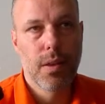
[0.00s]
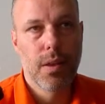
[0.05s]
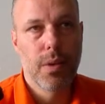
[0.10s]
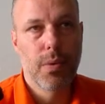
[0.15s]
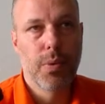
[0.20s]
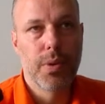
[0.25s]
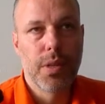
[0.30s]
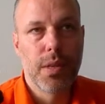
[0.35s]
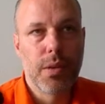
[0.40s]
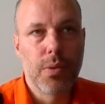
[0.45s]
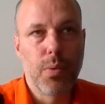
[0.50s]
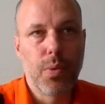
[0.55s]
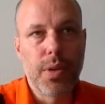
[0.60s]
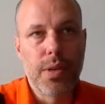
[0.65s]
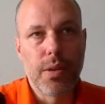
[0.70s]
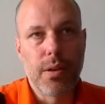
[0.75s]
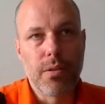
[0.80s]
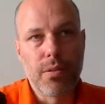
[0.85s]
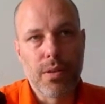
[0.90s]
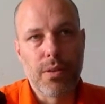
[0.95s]
within the
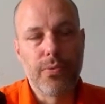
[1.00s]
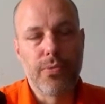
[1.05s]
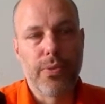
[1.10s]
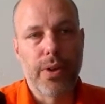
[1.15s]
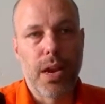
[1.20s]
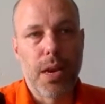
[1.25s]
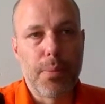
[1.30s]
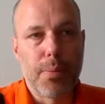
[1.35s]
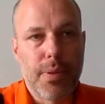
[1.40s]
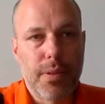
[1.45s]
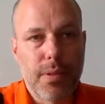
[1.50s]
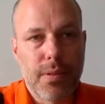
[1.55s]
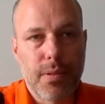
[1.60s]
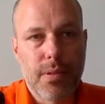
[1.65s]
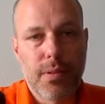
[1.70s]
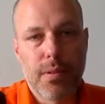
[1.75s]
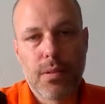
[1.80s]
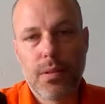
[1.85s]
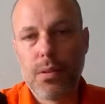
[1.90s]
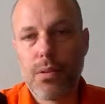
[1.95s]
Windows environment.
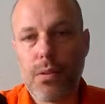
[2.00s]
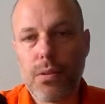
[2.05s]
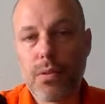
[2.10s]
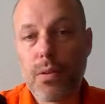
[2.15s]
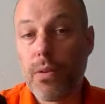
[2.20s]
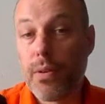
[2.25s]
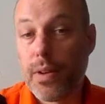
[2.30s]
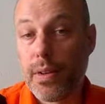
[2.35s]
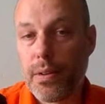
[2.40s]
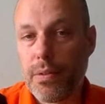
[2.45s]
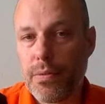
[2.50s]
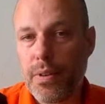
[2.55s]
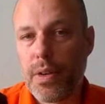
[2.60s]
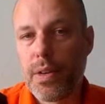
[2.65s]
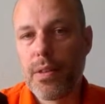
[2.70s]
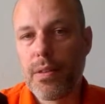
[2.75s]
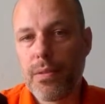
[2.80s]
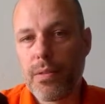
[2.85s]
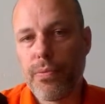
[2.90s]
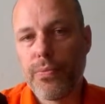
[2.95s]
You also can run
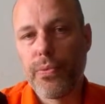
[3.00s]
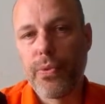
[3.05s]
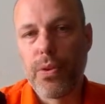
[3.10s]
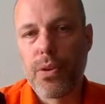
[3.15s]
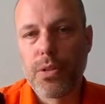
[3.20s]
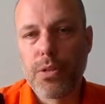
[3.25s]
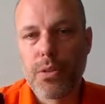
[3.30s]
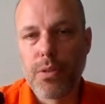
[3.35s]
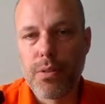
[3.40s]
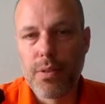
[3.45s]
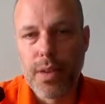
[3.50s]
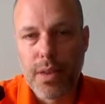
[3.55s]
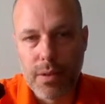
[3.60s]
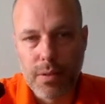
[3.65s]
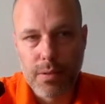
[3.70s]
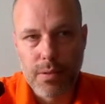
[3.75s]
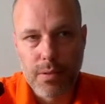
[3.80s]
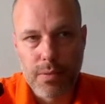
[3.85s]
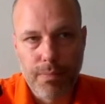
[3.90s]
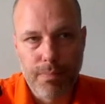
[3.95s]
it, of course, on
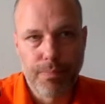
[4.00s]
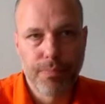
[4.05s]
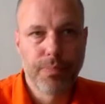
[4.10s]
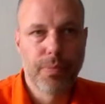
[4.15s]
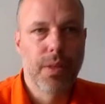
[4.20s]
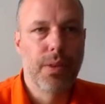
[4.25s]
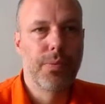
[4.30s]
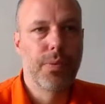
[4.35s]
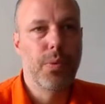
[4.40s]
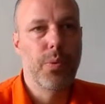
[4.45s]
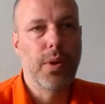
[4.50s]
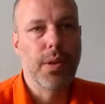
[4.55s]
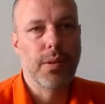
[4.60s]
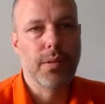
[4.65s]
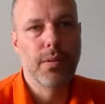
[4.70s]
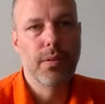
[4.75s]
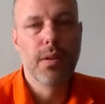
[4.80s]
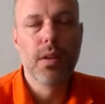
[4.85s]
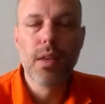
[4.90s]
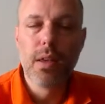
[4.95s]
Linux if you
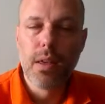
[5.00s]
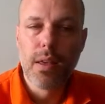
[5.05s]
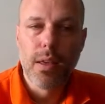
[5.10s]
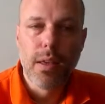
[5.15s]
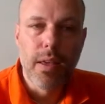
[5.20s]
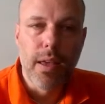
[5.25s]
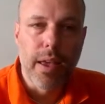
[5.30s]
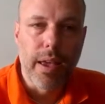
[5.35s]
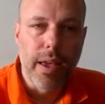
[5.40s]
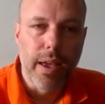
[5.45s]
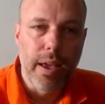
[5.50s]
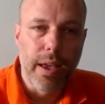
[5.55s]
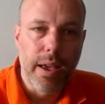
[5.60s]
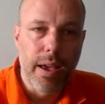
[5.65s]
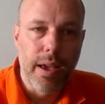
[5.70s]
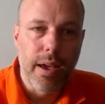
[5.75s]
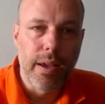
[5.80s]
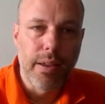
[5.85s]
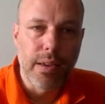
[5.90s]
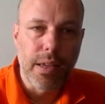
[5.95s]
want. And